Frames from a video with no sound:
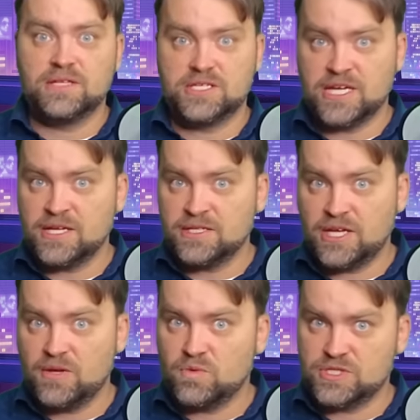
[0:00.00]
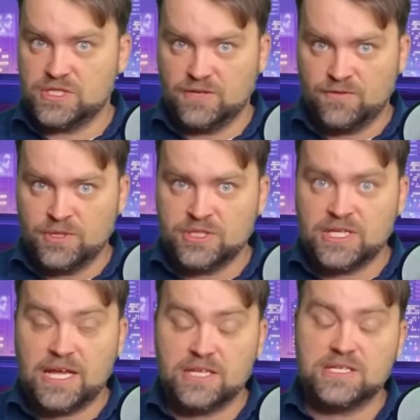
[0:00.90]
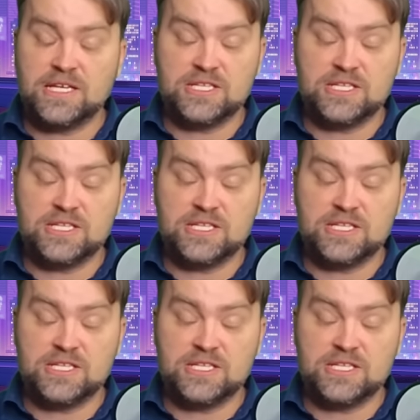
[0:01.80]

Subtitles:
The second day was different and